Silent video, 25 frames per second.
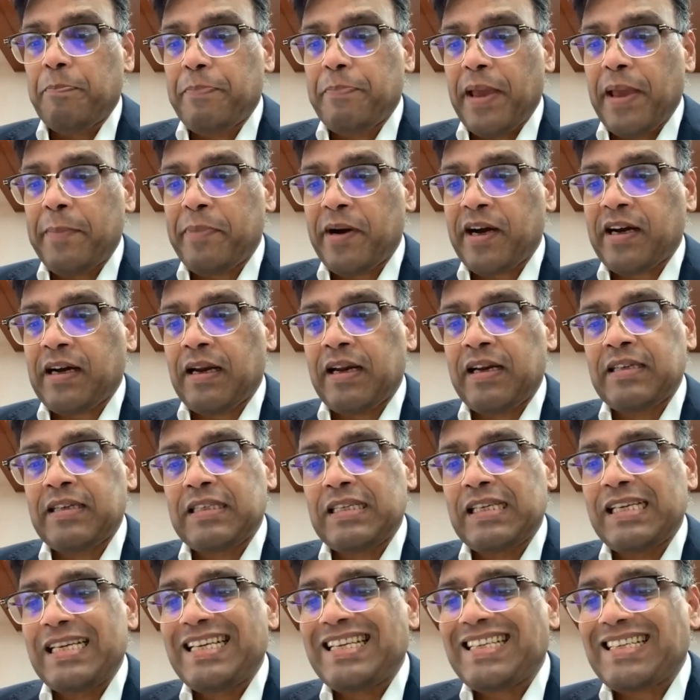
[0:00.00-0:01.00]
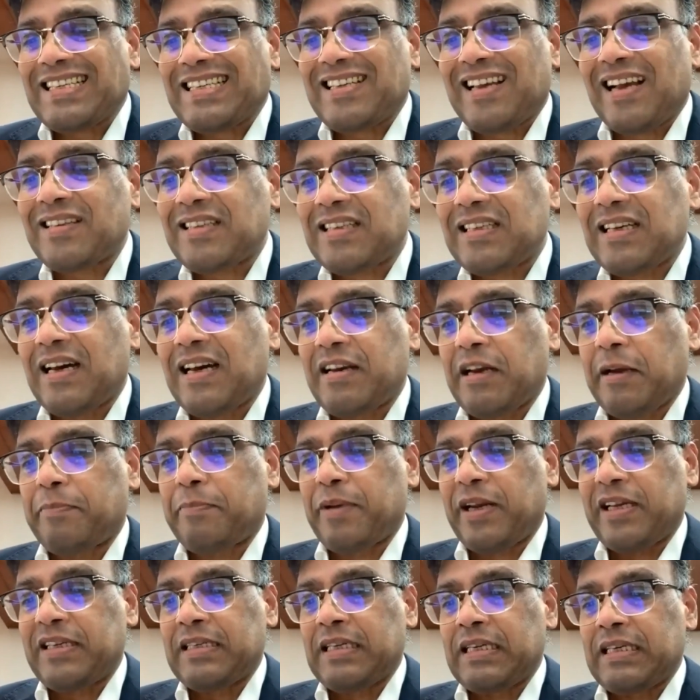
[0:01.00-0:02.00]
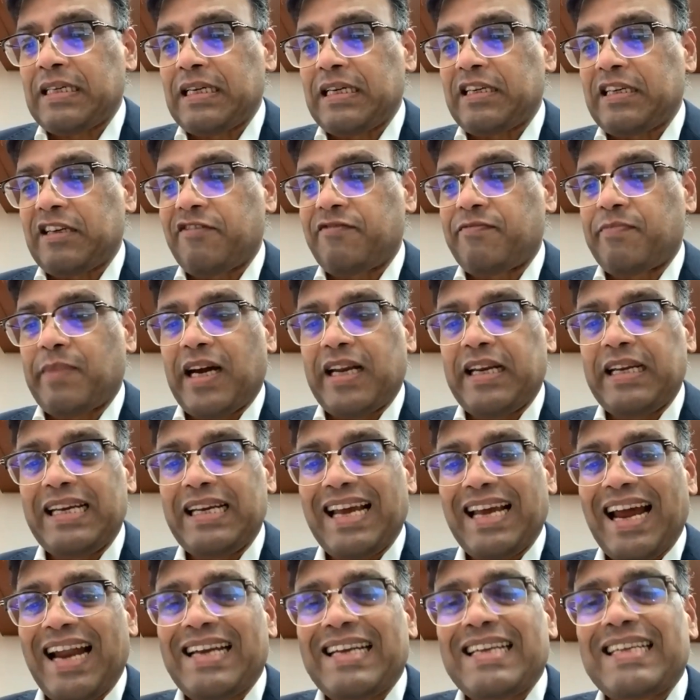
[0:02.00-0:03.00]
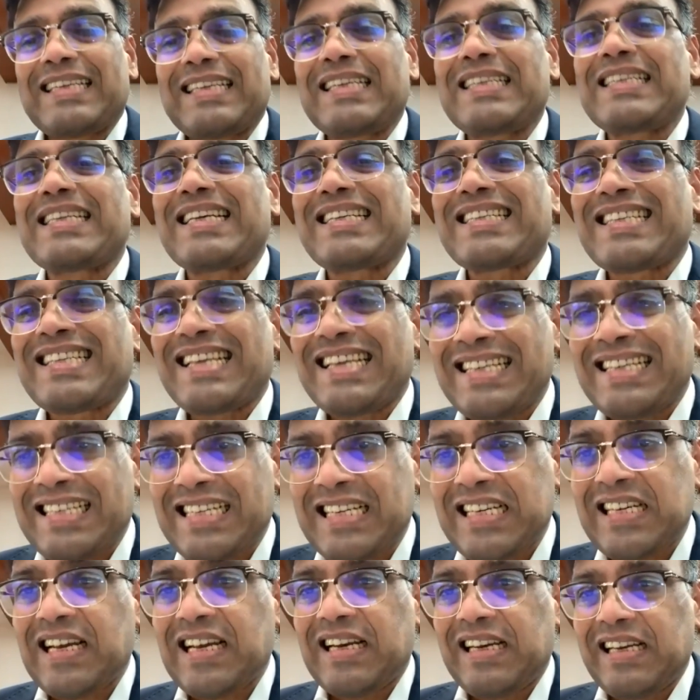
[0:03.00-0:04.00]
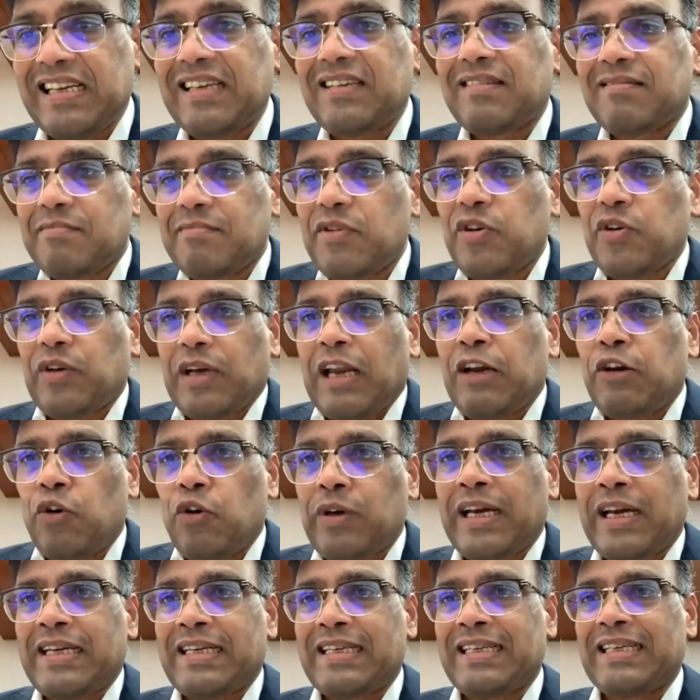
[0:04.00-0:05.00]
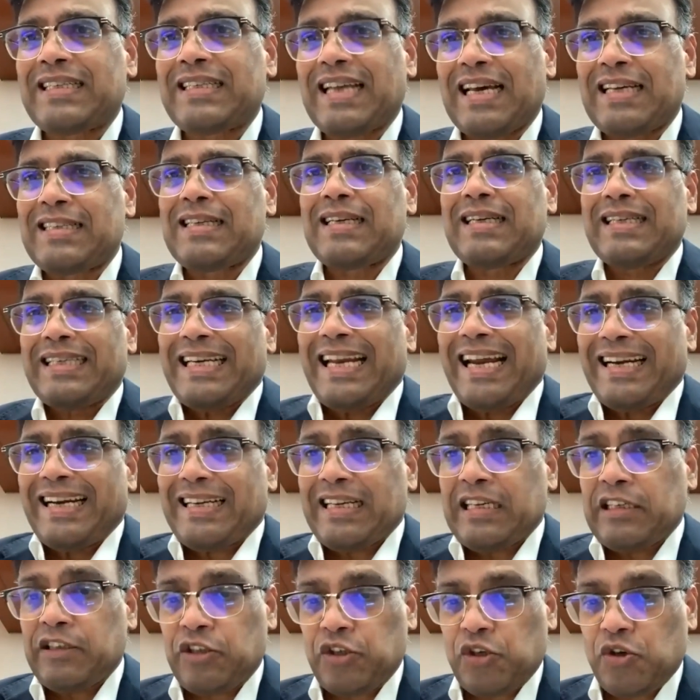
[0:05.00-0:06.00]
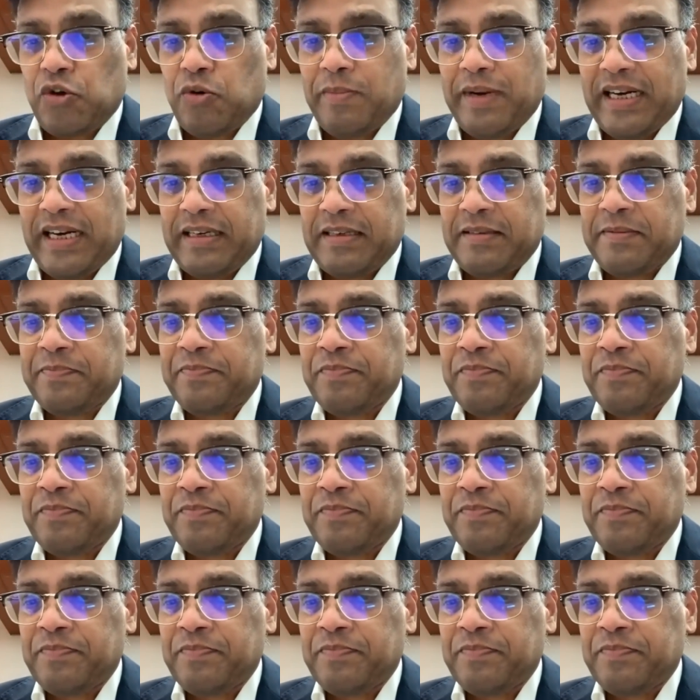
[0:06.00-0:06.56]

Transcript: Paper currency is such a representative money, and it is essentially, you can look at it as a debt instrument.